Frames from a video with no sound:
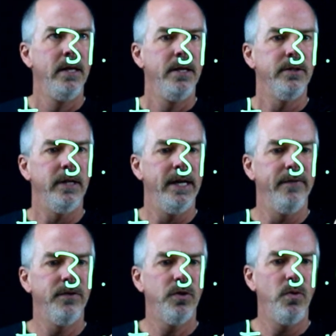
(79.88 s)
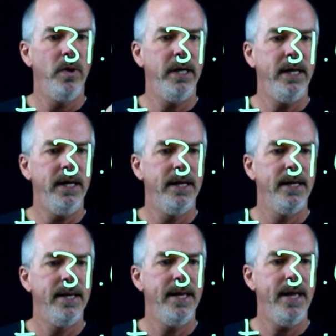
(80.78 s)
So I have
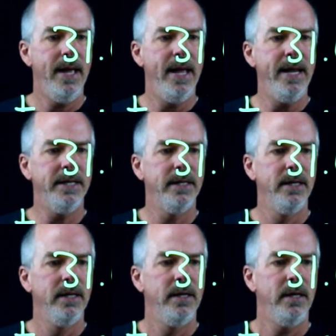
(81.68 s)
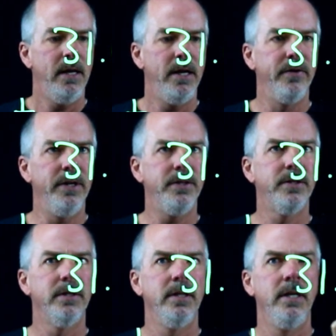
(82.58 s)
28/100,